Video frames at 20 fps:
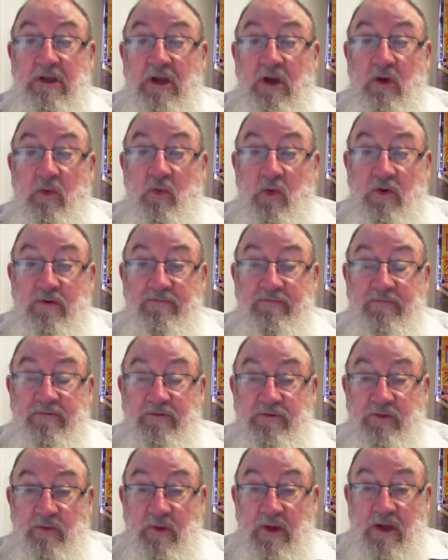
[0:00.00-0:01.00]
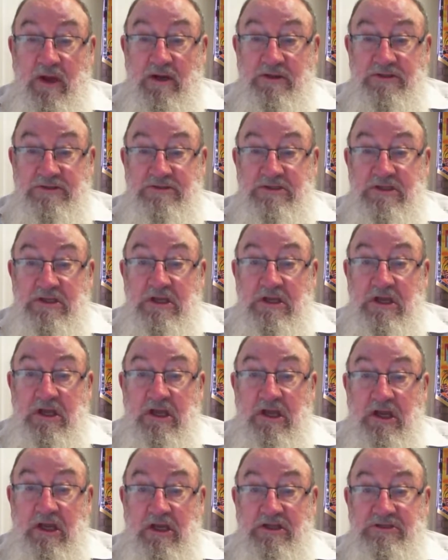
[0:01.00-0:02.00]
I walked for 2 hours,
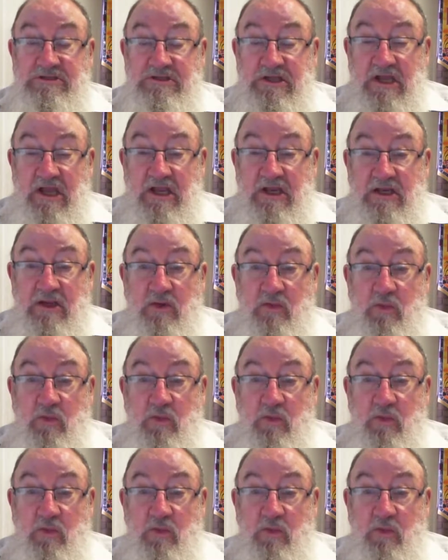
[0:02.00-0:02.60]
and I stayed